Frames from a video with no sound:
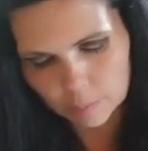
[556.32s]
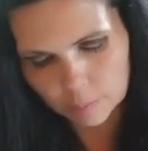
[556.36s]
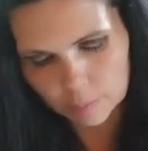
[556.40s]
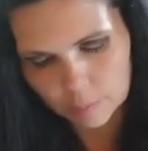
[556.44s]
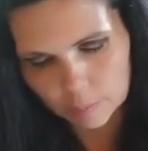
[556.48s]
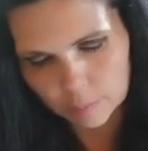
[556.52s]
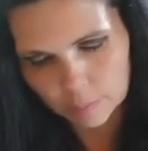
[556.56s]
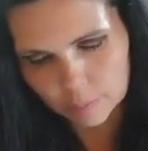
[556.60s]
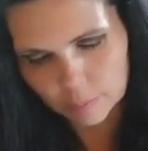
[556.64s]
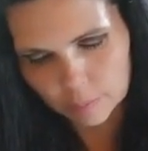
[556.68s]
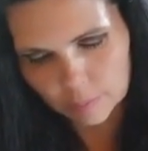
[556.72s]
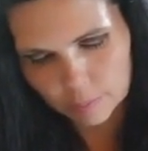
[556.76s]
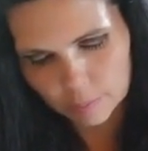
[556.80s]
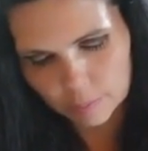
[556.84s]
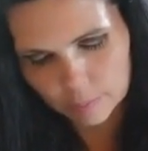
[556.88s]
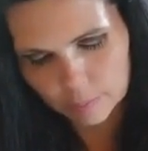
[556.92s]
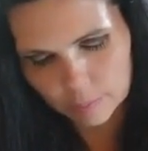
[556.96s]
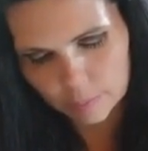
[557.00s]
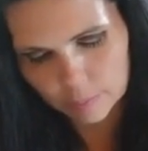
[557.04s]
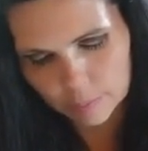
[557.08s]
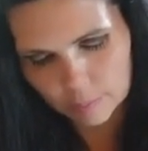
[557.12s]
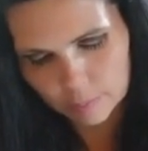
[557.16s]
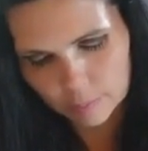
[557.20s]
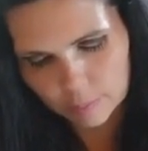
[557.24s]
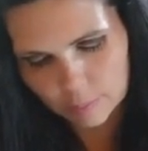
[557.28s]

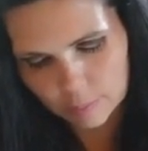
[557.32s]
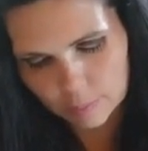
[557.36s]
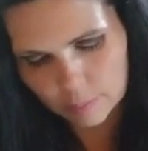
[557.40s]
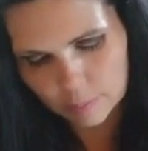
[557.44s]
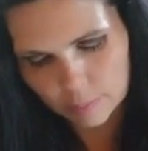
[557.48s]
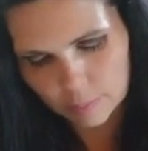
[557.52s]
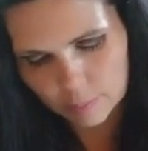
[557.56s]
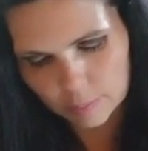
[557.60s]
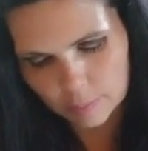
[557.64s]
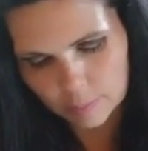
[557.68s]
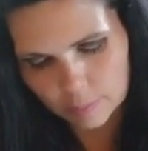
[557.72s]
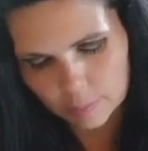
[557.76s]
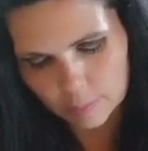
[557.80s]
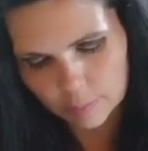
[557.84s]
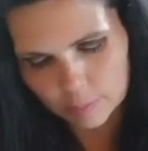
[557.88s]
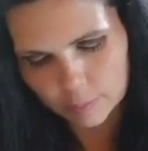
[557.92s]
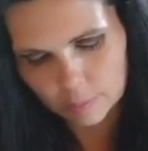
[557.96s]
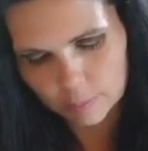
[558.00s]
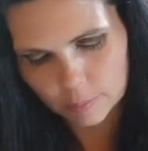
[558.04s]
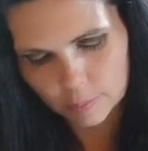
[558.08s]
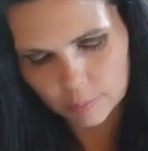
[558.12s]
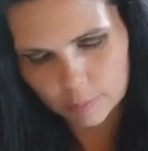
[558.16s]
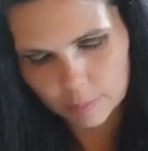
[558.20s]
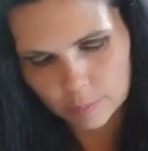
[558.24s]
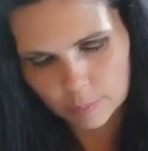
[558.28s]

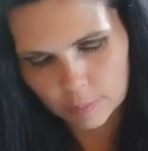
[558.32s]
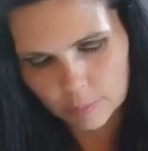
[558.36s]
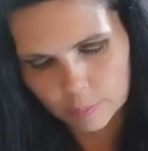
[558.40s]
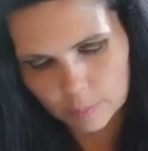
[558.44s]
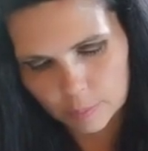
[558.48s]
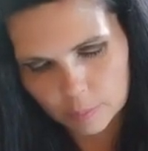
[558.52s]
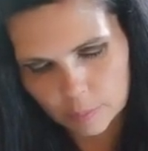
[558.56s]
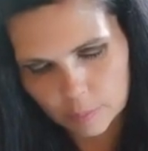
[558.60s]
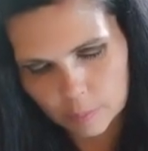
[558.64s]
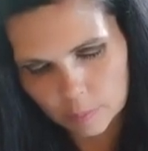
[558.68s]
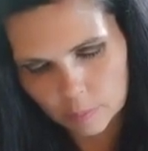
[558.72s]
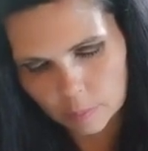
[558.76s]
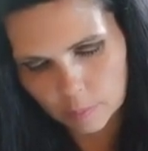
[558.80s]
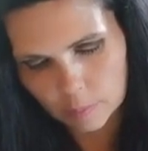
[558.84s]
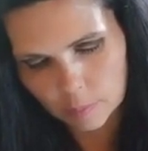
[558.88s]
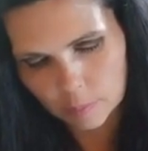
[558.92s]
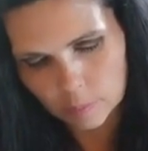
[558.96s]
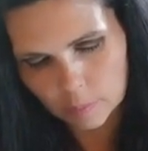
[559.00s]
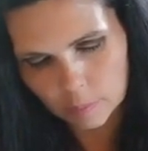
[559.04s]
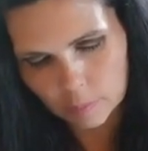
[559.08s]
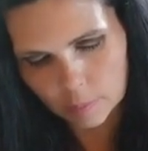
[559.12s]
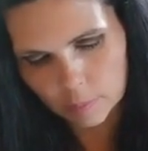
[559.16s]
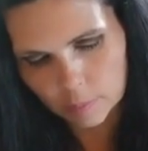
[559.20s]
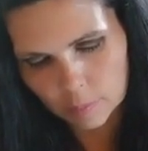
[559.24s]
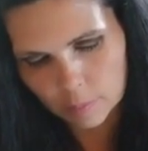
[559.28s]

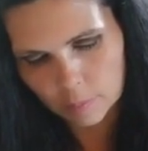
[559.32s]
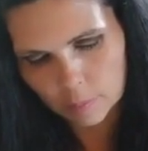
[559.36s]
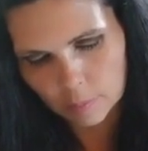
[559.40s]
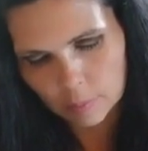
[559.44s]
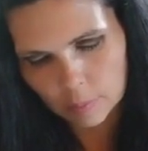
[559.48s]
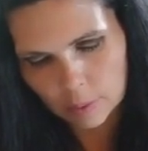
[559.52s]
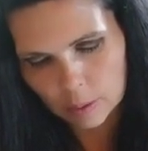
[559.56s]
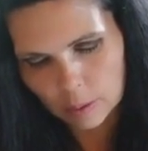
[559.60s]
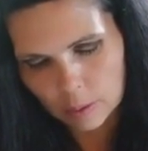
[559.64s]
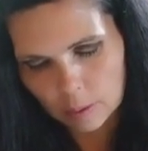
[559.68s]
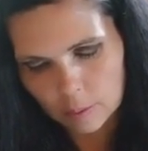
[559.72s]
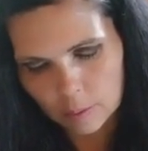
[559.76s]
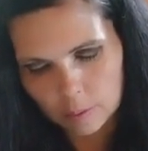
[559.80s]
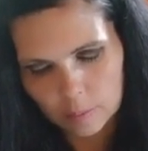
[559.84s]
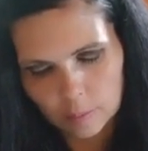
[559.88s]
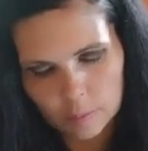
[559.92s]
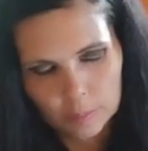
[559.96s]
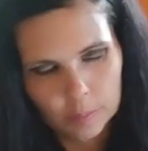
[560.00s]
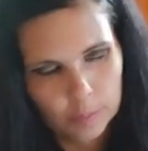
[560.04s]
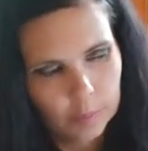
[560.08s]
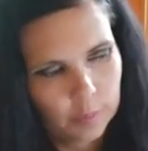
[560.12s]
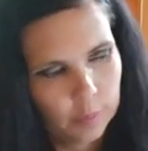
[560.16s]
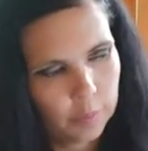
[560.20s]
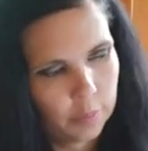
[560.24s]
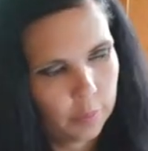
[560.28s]

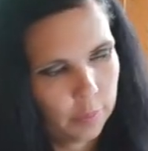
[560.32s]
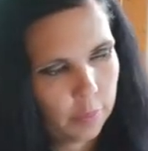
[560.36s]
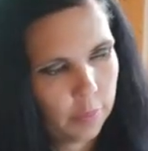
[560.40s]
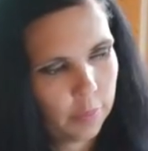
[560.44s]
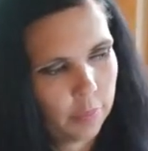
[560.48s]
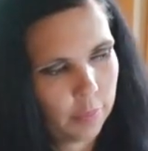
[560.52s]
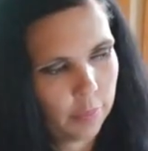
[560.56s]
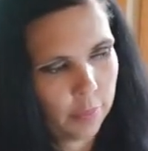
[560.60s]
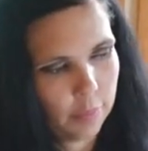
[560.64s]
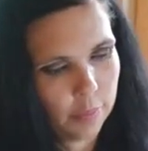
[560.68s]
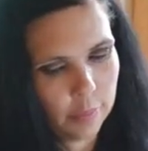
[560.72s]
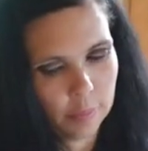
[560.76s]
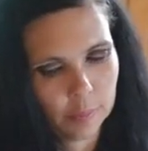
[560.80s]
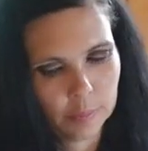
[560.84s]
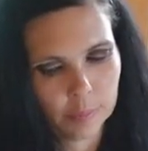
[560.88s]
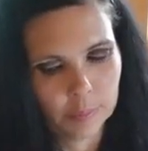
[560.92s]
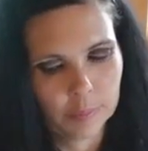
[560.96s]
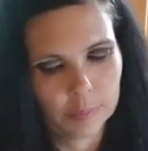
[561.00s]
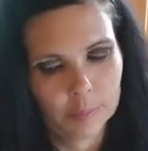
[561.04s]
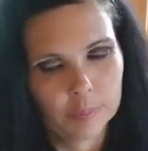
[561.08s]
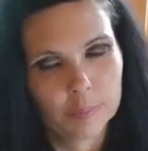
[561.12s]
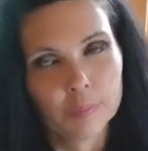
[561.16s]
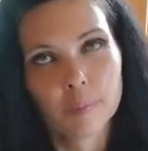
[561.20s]
[no speech]